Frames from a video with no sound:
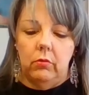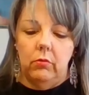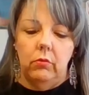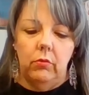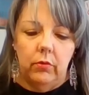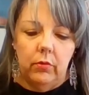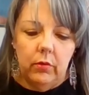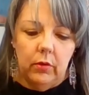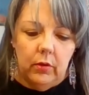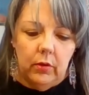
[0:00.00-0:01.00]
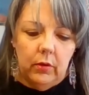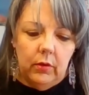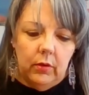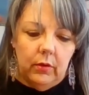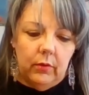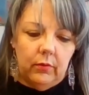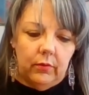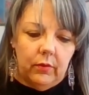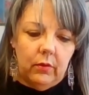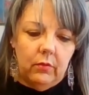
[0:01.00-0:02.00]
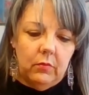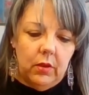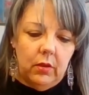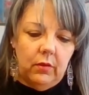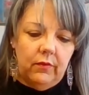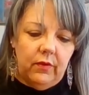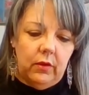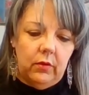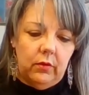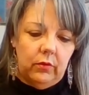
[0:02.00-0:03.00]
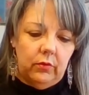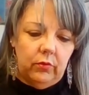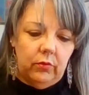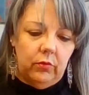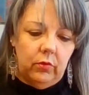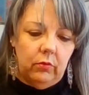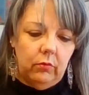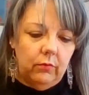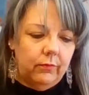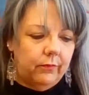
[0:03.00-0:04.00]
know? Some of us do.